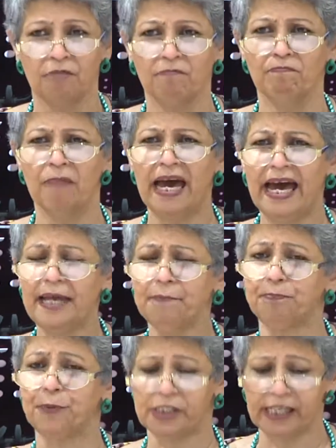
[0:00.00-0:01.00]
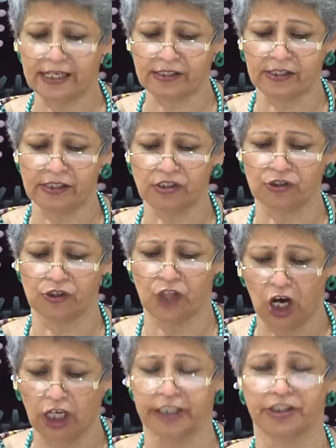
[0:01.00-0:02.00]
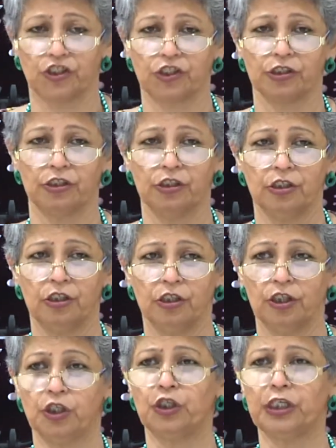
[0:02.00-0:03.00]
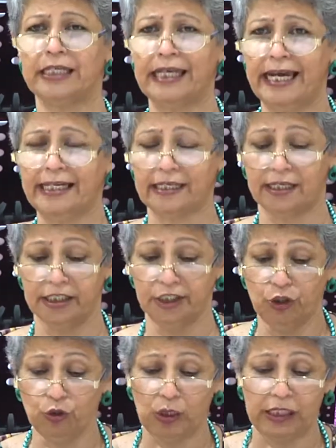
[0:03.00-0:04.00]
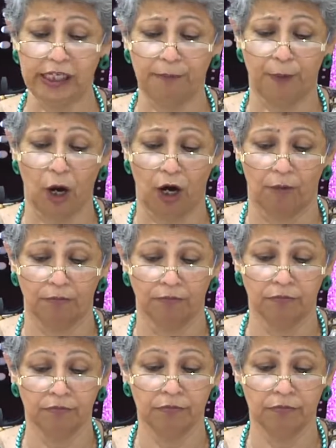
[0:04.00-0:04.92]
Man possesses knowledge to create a nuclear bomb,